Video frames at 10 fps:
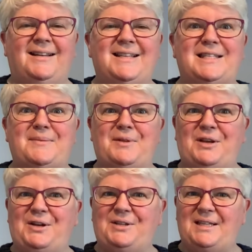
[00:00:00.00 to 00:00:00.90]
some of the
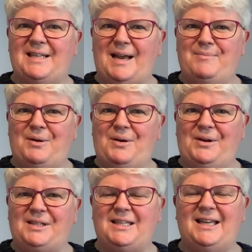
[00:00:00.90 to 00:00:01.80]
goodies I
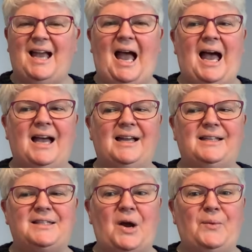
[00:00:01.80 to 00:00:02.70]
bought,
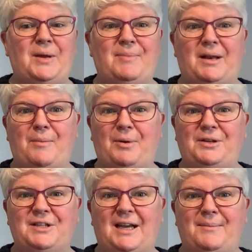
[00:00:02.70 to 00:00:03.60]
and a wee bit
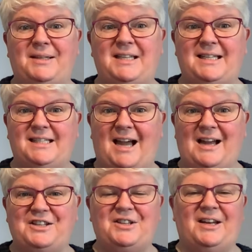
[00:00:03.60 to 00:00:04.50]
about a
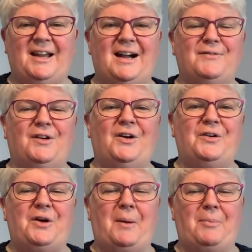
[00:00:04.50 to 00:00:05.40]
destash that I have
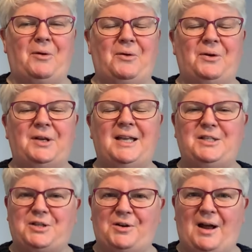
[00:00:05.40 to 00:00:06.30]
got up on
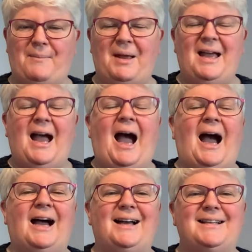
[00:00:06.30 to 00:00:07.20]
Instagram,
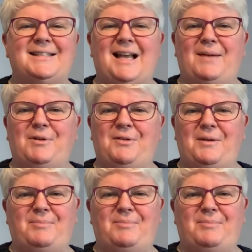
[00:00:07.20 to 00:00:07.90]
as I'm a great